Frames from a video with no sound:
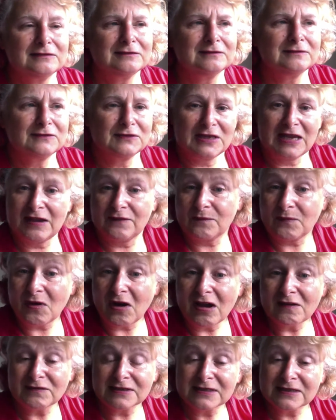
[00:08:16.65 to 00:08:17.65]
to have
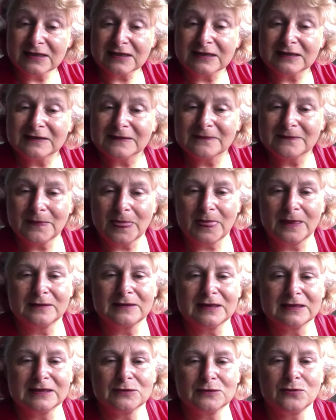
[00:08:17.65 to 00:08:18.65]
privacy.
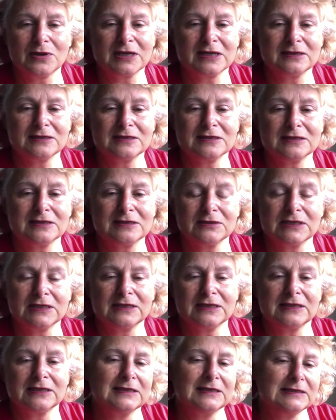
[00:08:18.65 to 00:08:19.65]
That's why
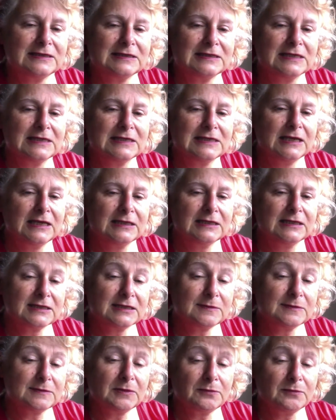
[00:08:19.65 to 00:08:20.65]
consulting is just
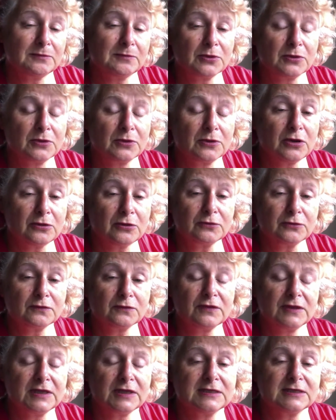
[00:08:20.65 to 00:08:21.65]
being put on hold for
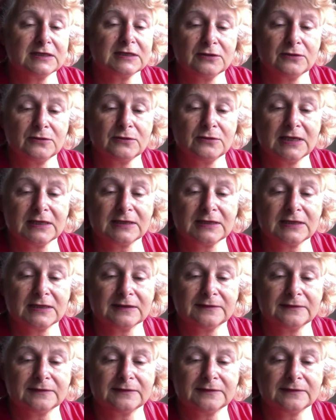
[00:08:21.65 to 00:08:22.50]
these 2 weeks.